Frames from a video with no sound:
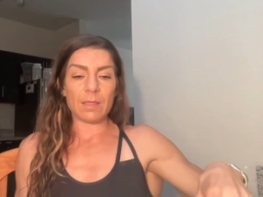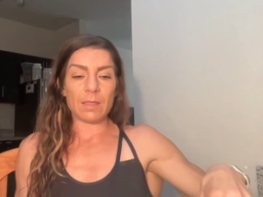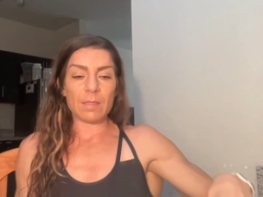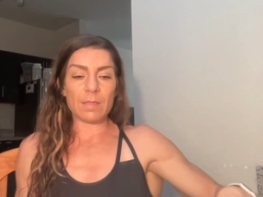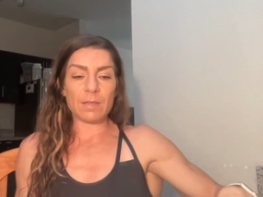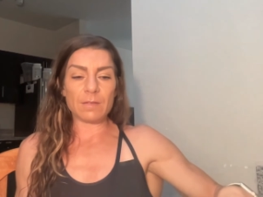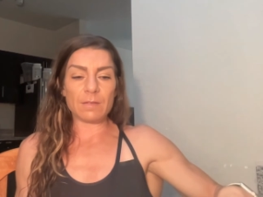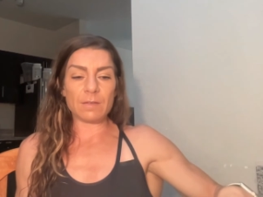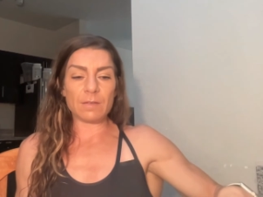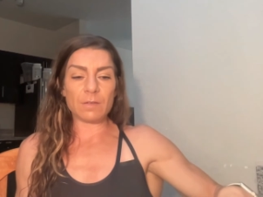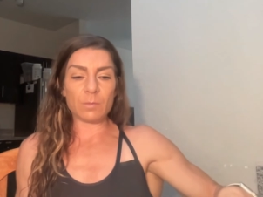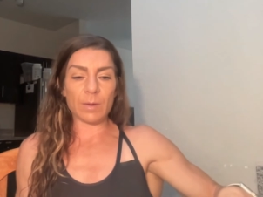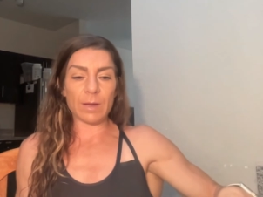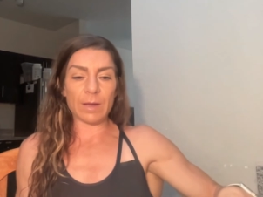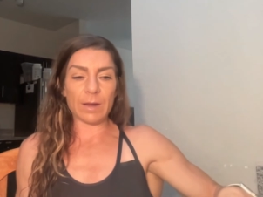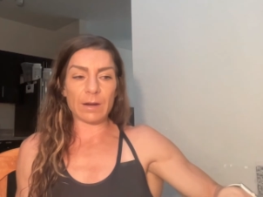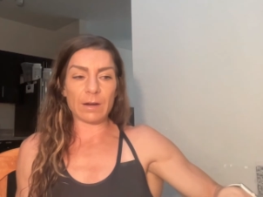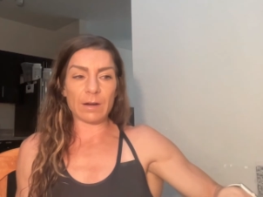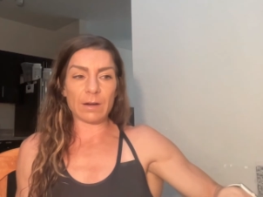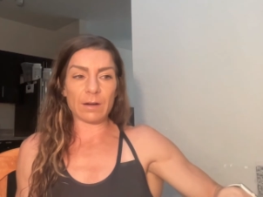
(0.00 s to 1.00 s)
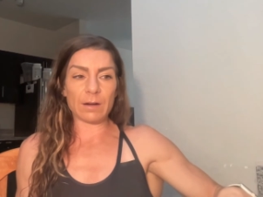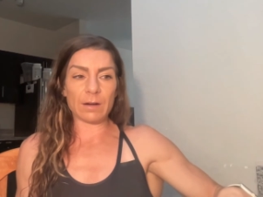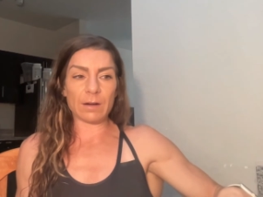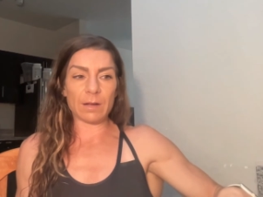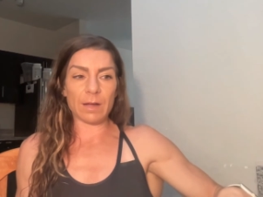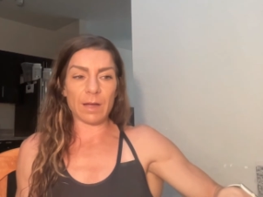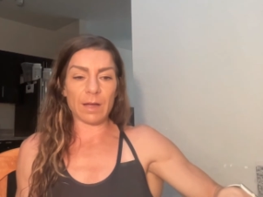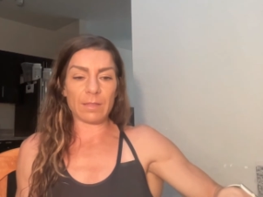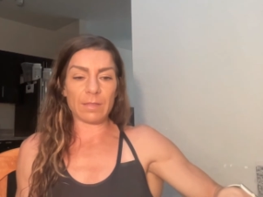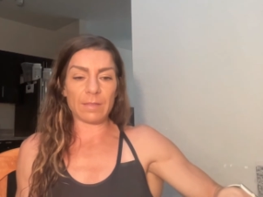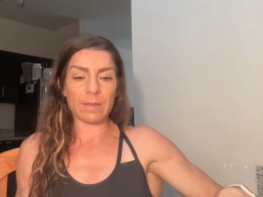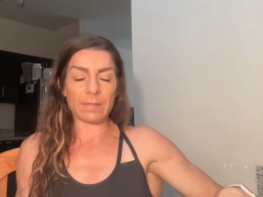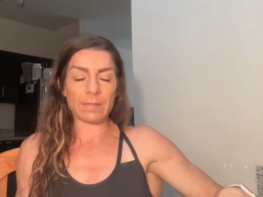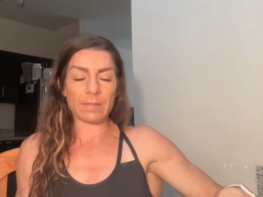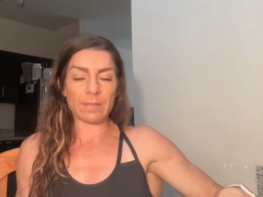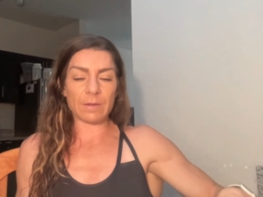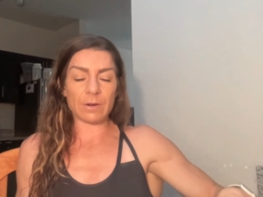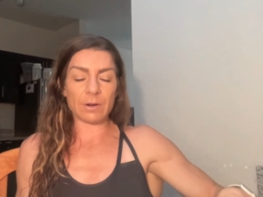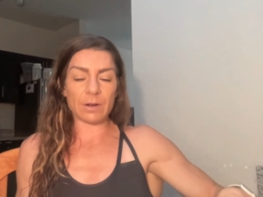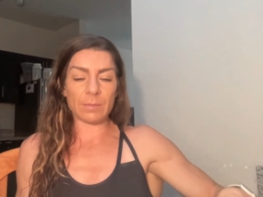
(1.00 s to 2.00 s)
this is where I think
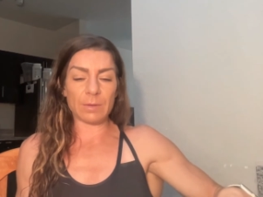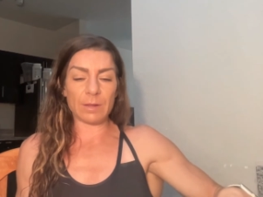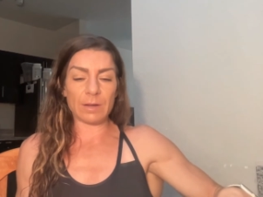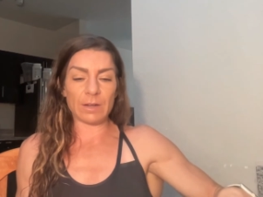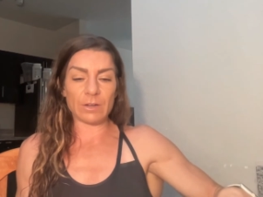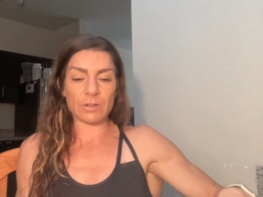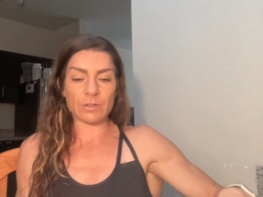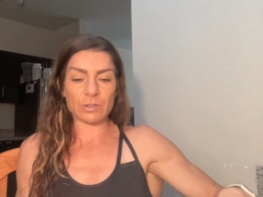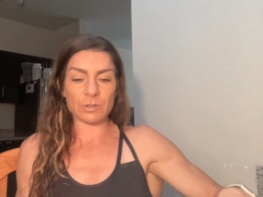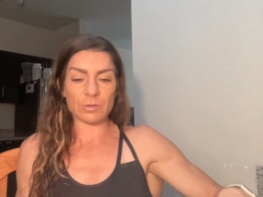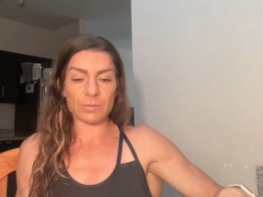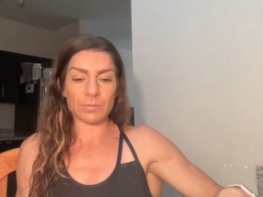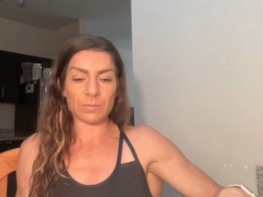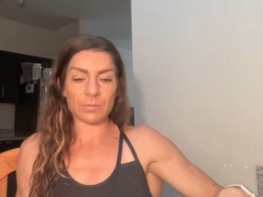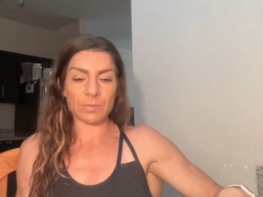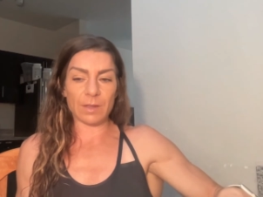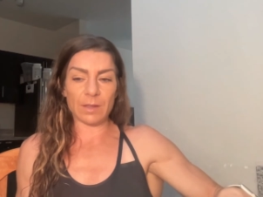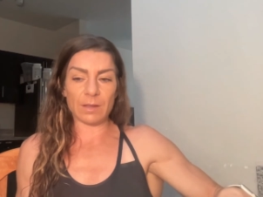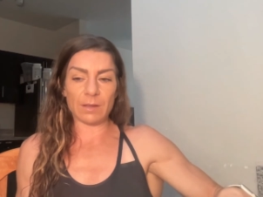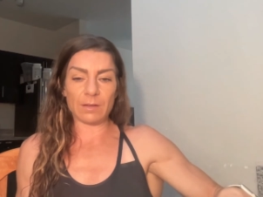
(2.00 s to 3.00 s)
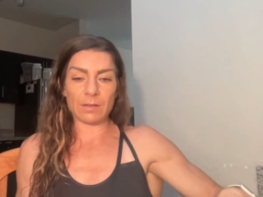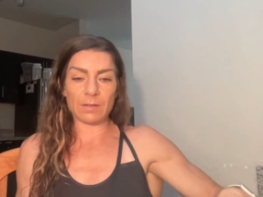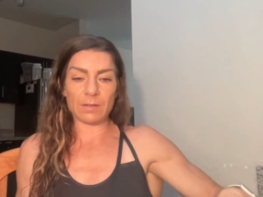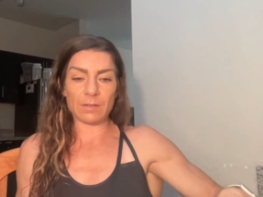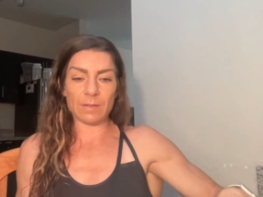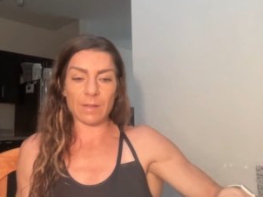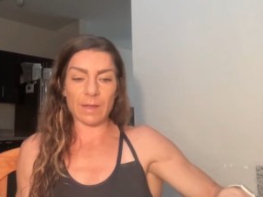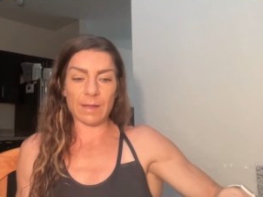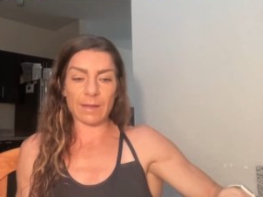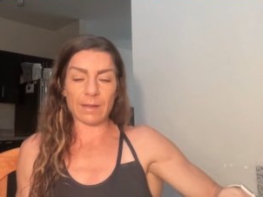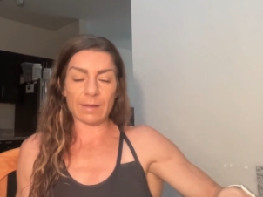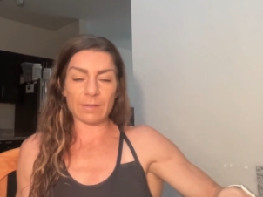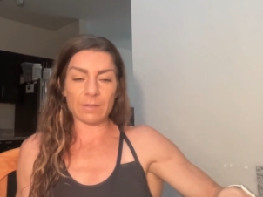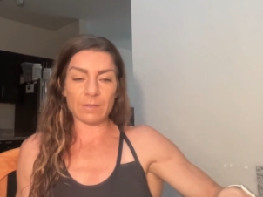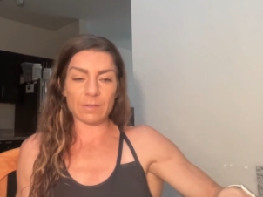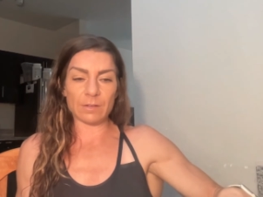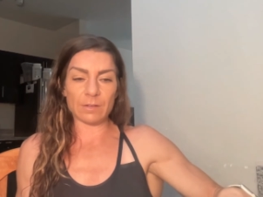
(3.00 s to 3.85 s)
that there can be an issue, is that